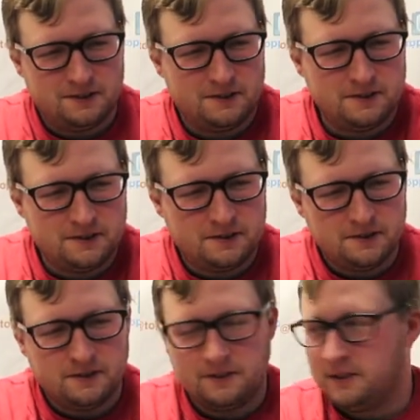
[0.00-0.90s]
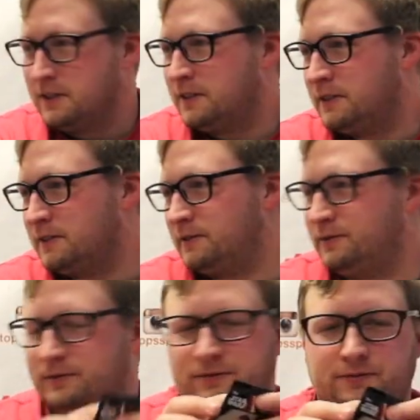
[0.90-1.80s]

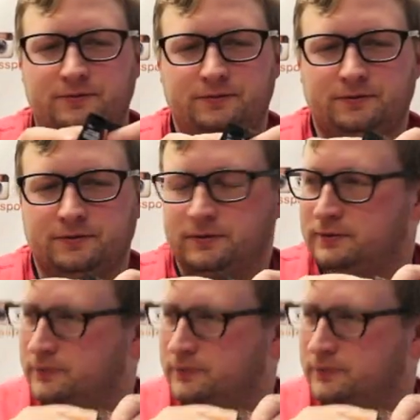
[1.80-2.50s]
(not speaking)